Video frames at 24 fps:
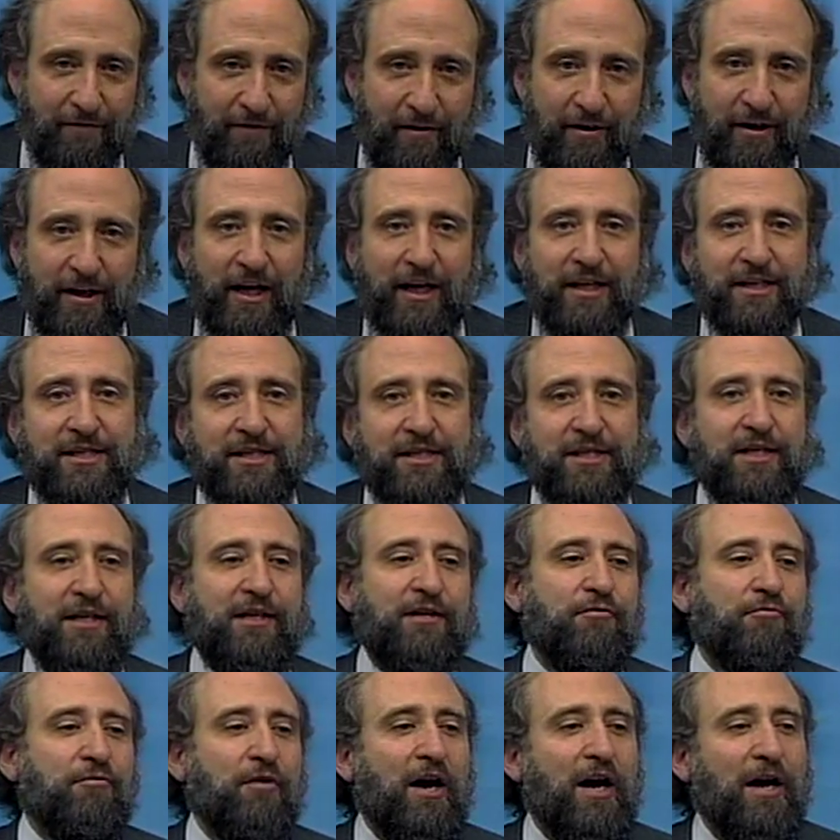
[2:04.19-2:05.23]
very nice
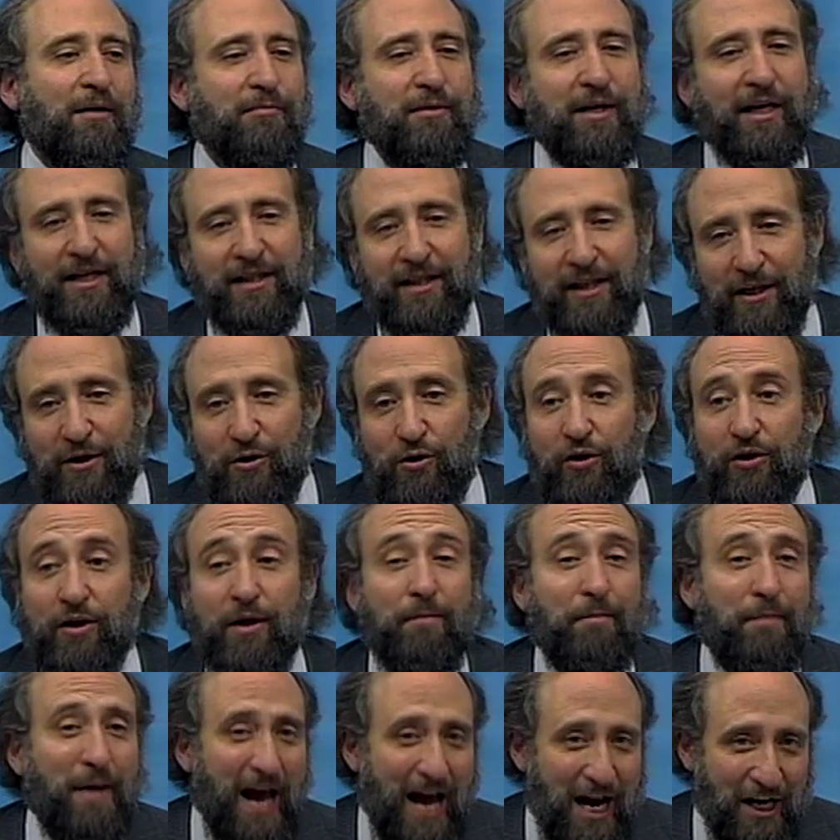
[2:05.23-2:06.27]
CD-ROM lately called A
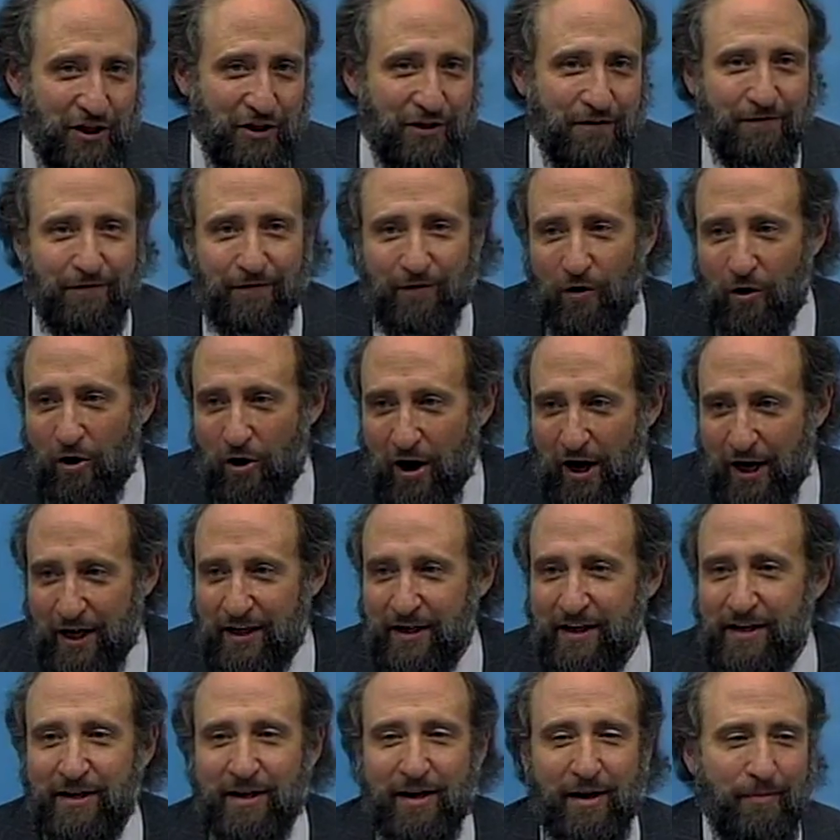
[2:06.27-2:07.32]
Passion for Art
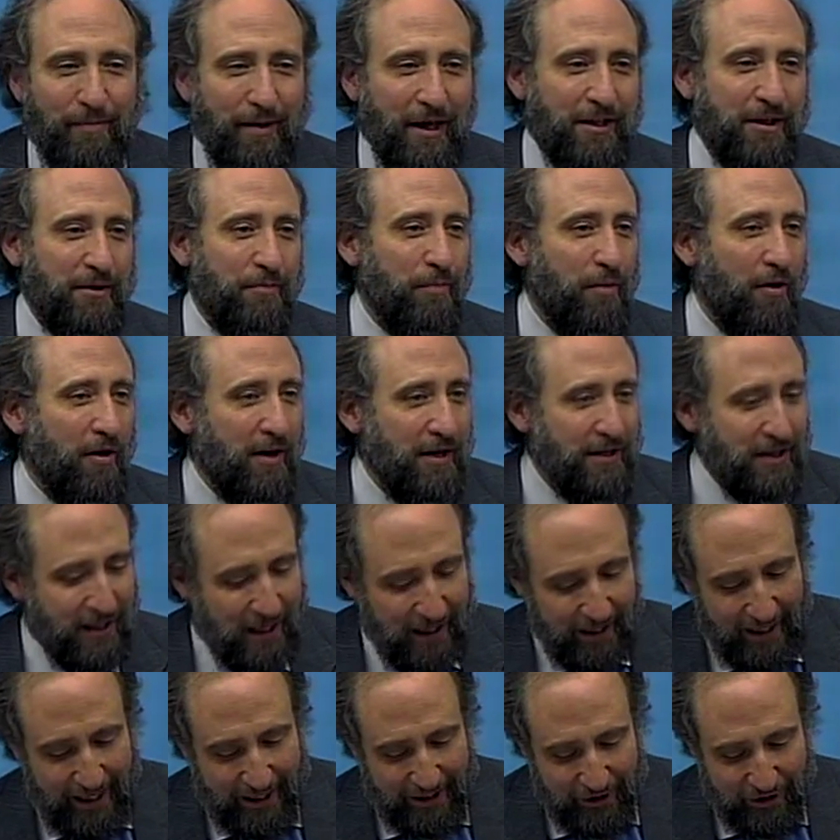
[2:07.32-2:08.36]
about the Barnes
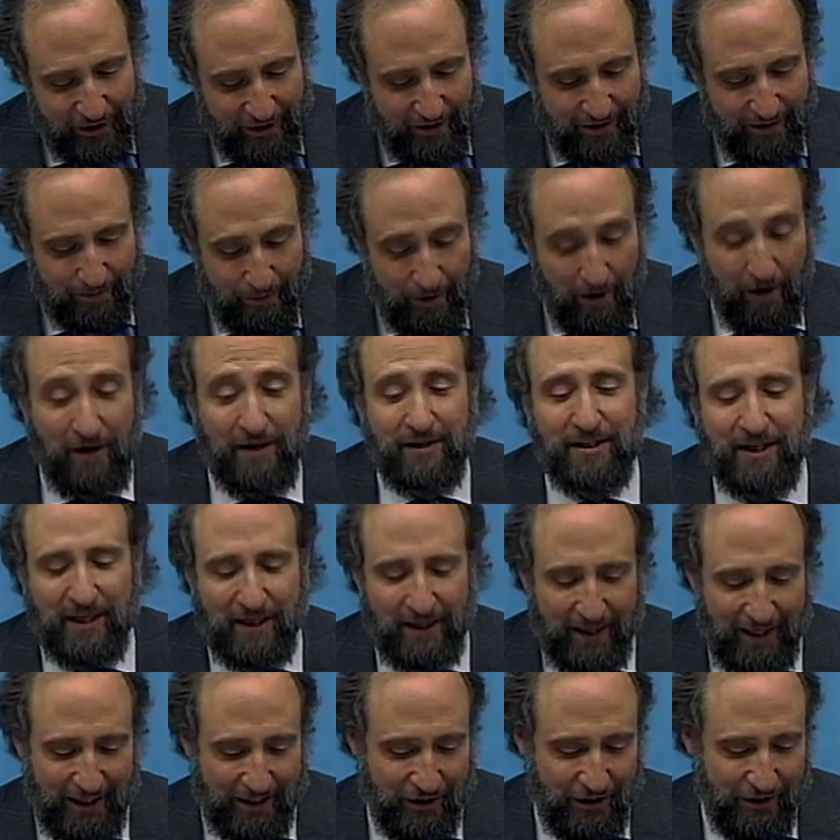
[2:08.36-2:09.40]

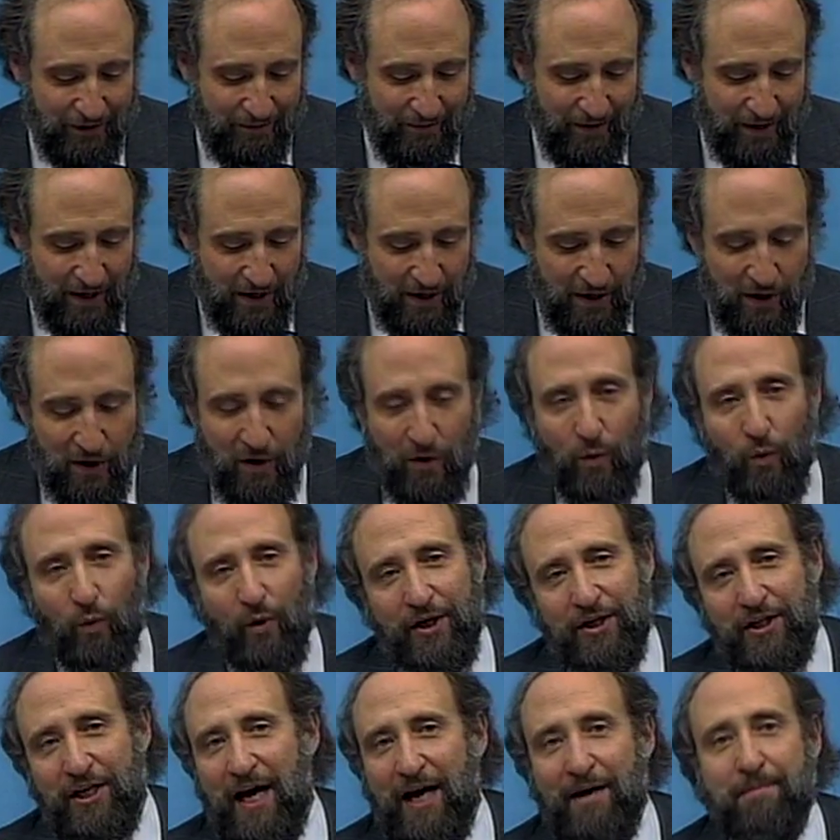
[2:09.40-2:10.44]
Collection,
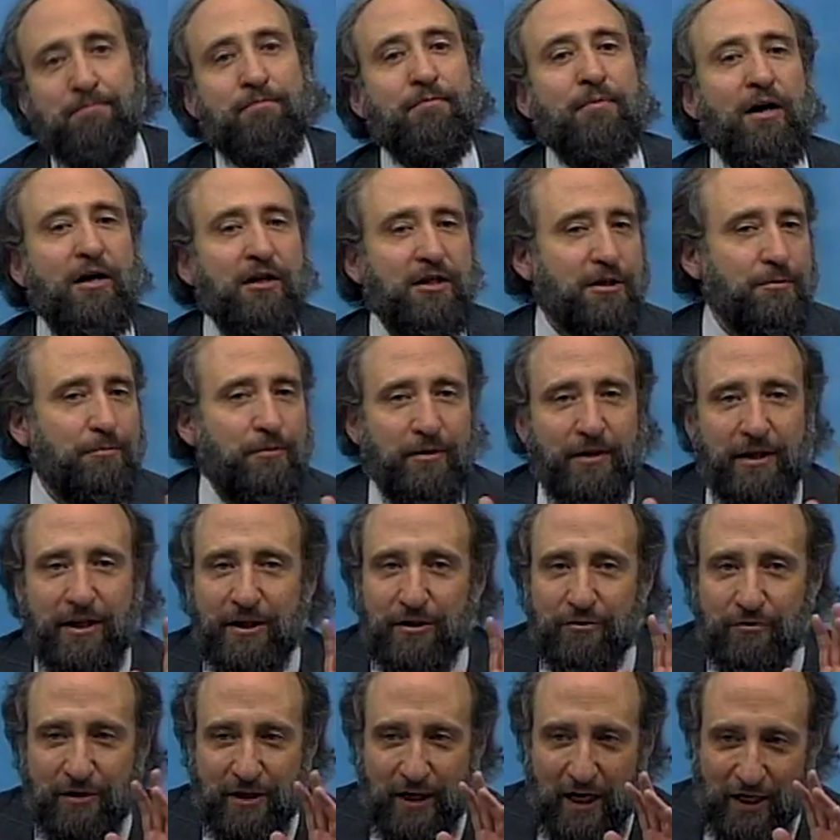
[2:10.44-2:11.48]
which had multiple
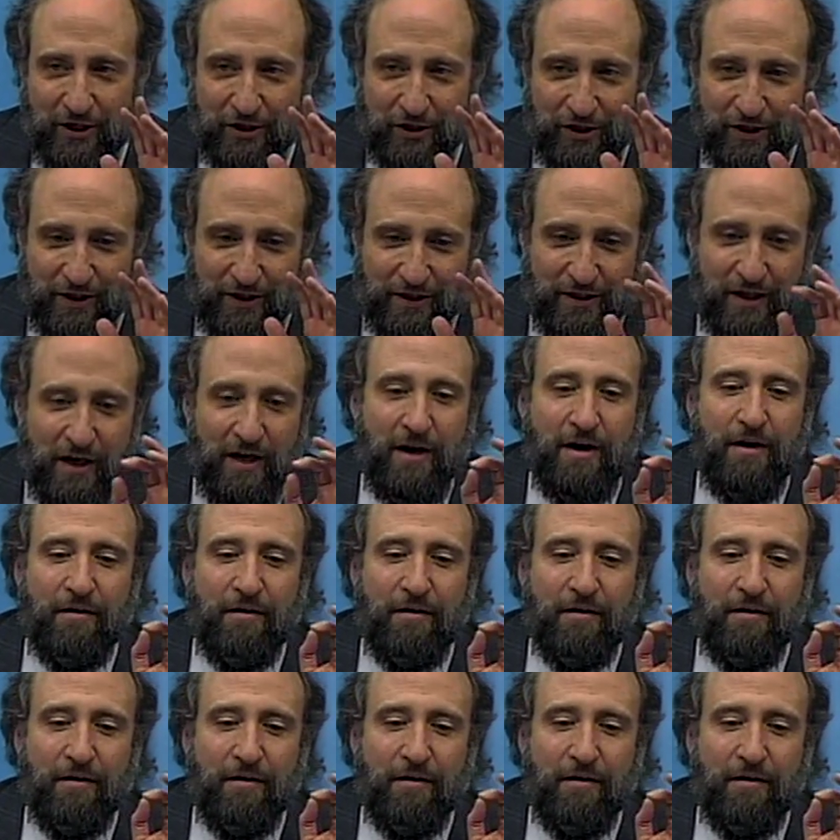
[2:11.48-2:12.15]
introductions.